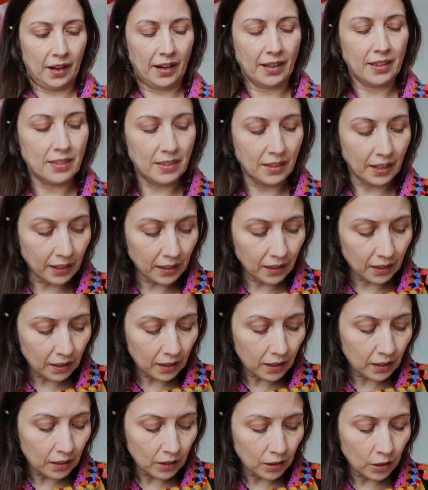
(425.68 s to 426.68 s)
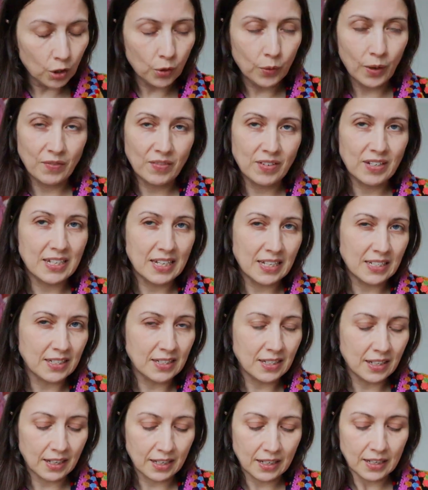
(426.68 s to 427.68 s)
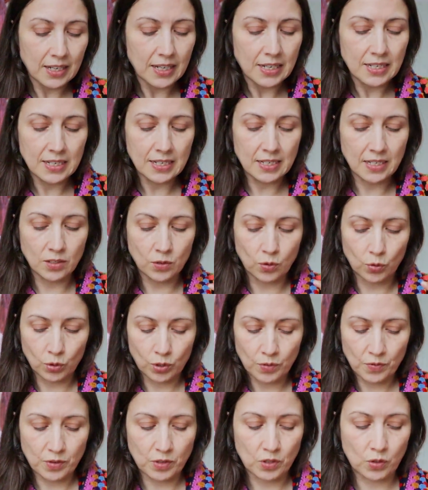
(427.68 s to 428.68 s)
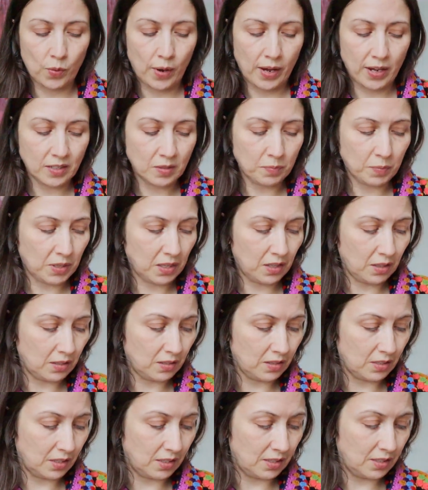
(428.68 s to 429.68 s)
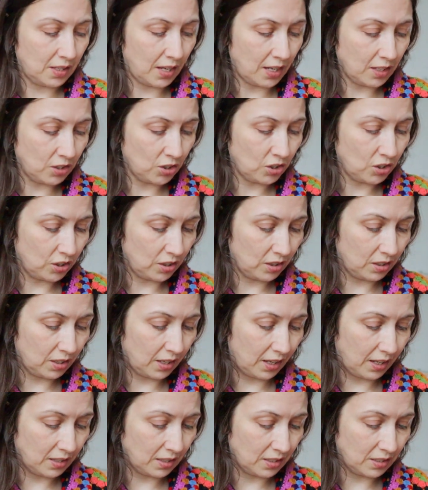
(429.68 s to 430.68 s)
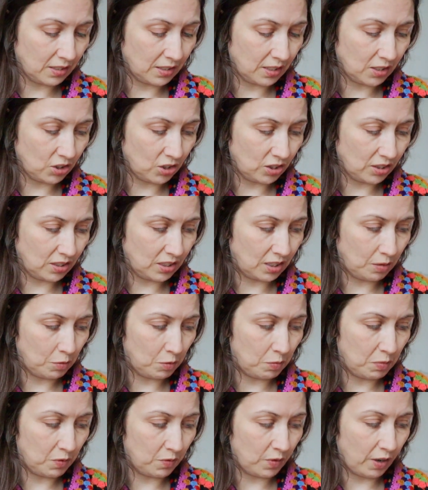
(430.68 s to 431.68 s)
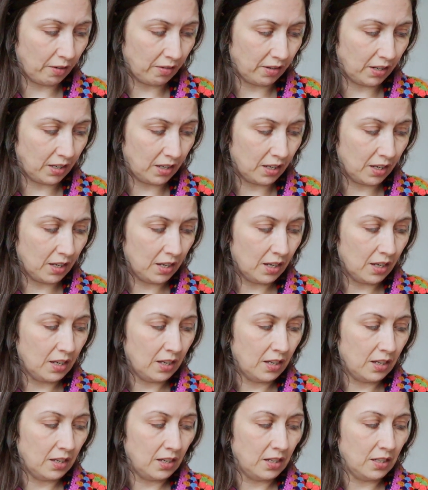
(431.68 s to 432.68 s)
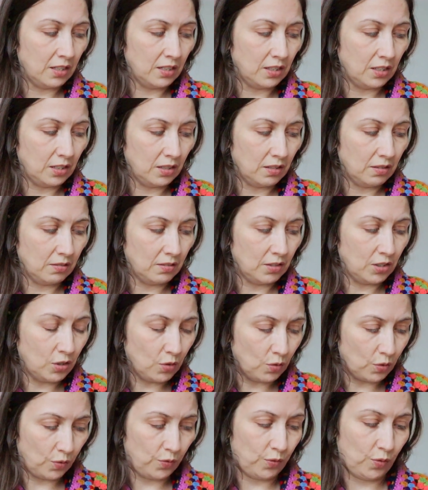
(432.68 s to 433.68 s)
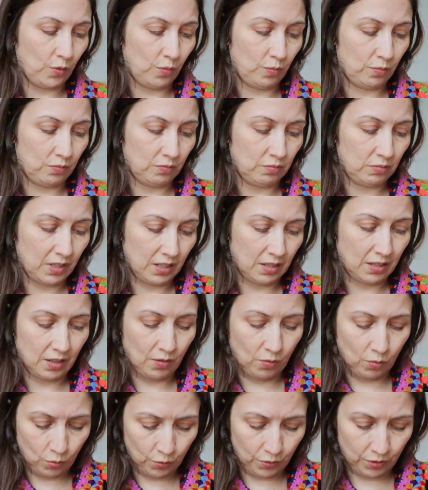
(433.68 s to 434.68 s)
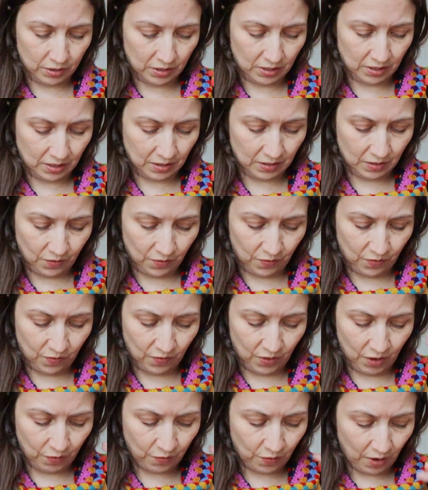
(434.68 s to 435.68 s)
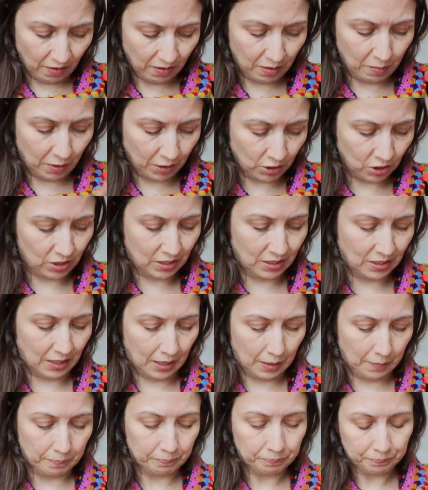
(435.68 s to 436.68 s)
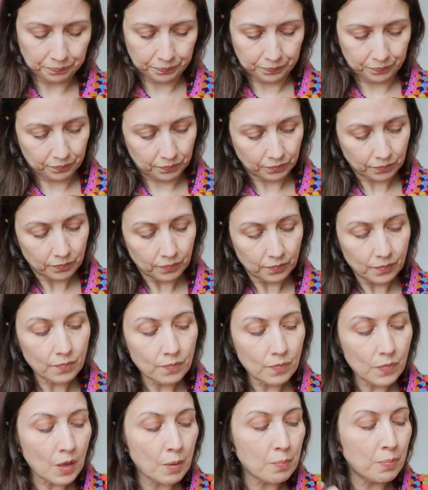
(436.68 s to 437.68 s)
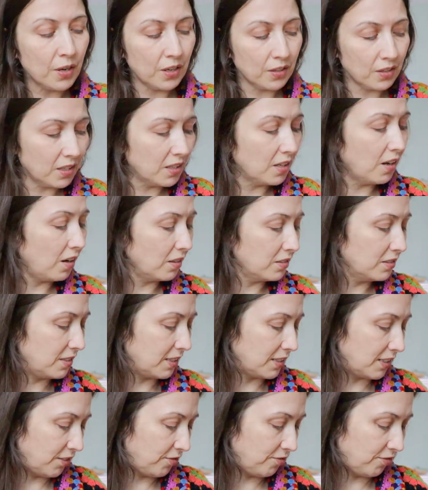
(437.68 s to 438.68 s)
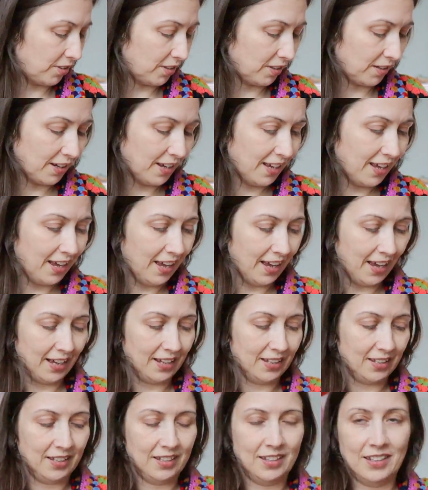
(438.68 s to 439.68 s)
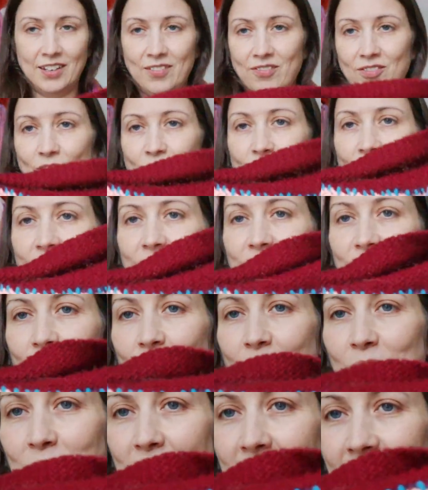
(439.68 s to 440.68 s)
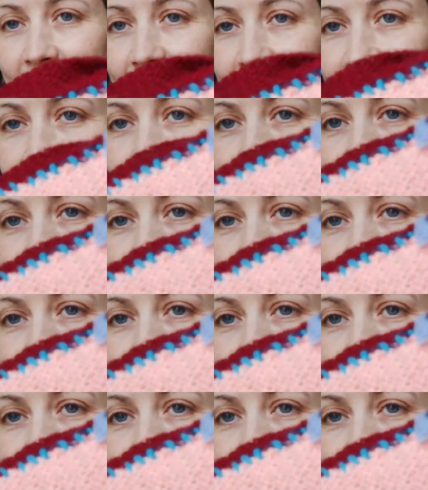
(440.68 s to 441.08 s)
I think whoever knitted it knitted all of the squares, because the tension and the stitches seem to be very uniform. They're very much the same. But the yarns are different, and then they've gone and sewed them together